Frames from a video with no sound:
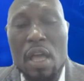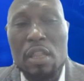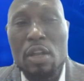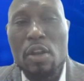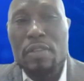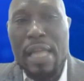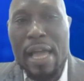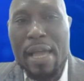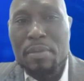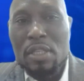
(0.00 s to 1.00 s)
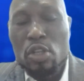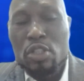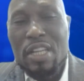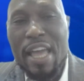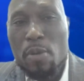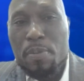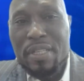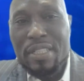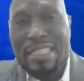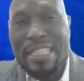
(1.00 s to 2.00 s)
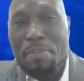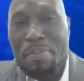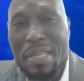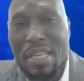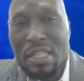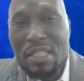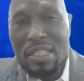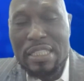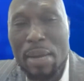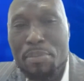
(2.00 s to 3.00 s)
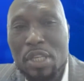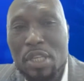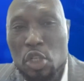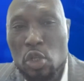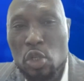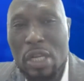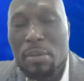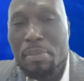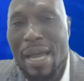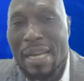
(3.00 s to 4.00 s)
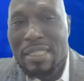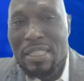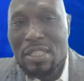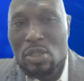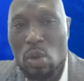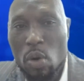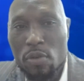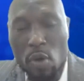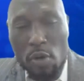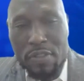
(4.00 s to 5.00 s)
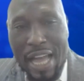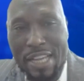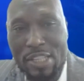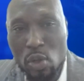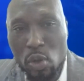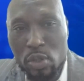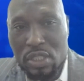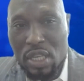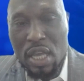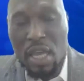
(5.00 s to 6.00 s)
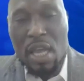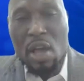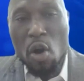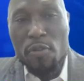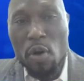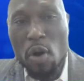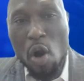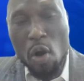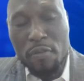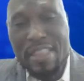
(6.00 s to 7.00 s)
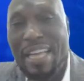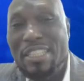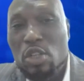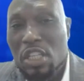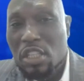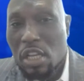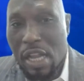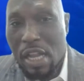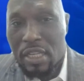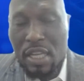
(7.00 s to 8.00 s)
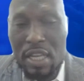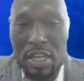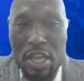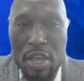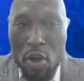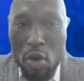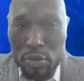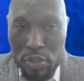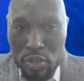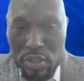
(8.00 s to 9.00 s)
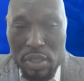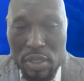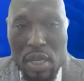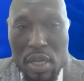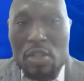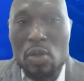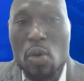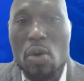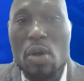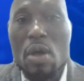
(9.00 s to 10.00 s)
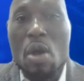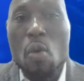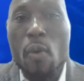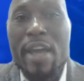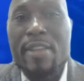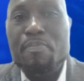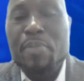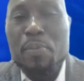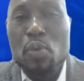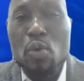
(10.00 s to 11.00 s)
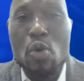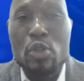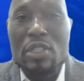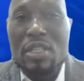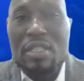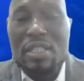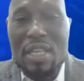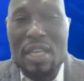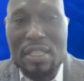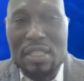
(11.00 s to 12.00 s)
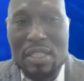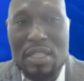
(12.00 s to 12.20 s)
a lot of times it doesn't help in deepening the interpretation and the practice of tax laws, of taxation in country. So when people go to the TAT